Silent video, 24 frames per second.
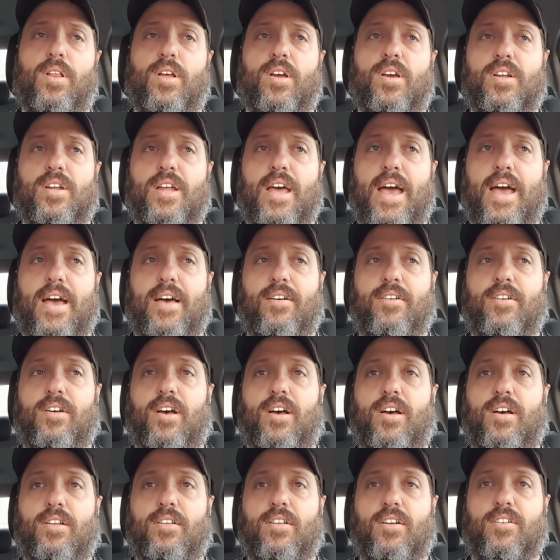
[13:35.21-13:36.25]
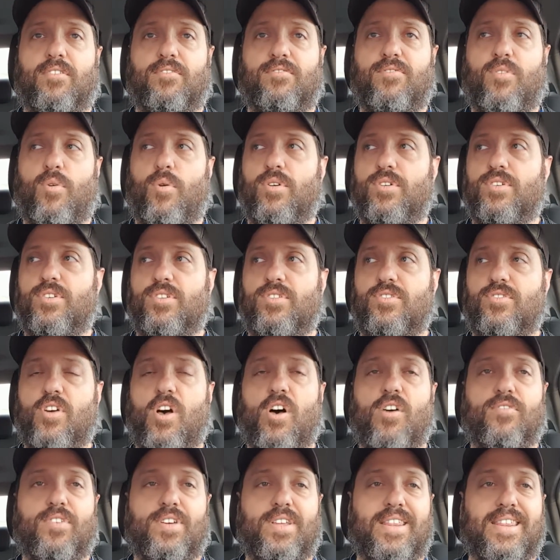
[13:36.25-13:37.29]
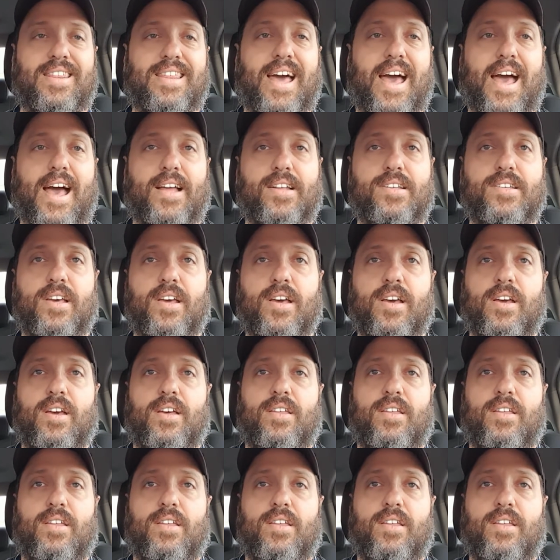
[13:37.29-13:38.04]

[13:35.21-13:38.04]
looking forward to solving that.